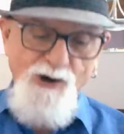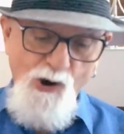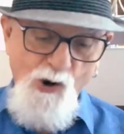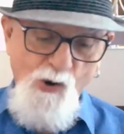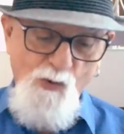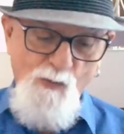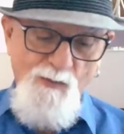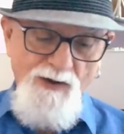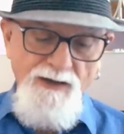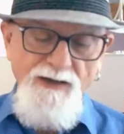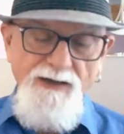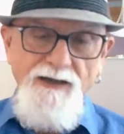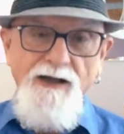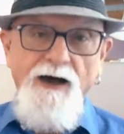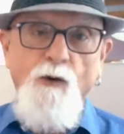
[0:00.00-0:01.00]
home
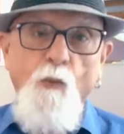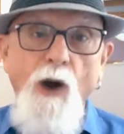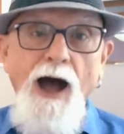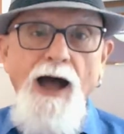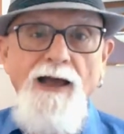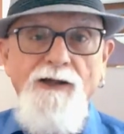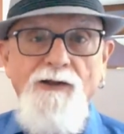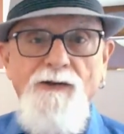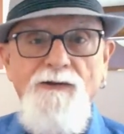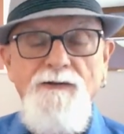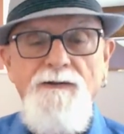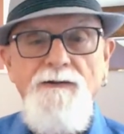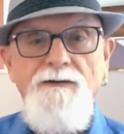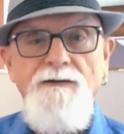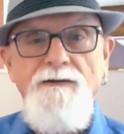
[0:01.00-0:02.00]
a while
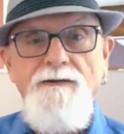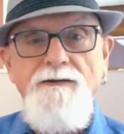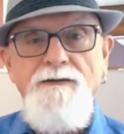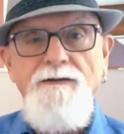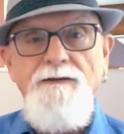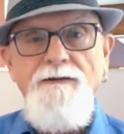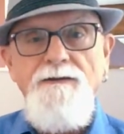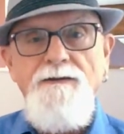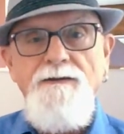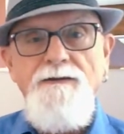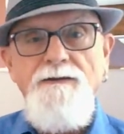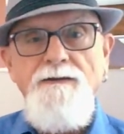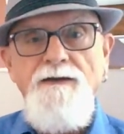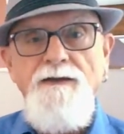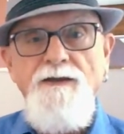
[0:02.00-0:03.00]

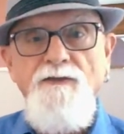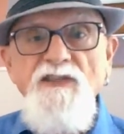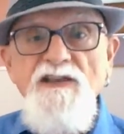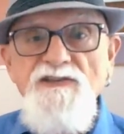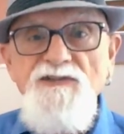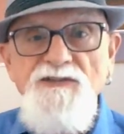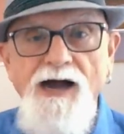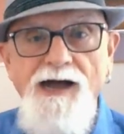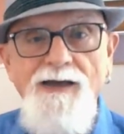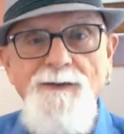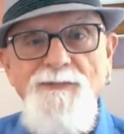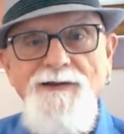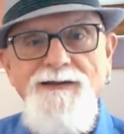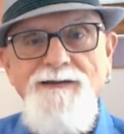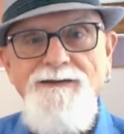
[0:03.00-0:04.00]
this
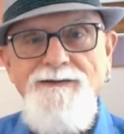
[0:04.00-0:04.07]
time.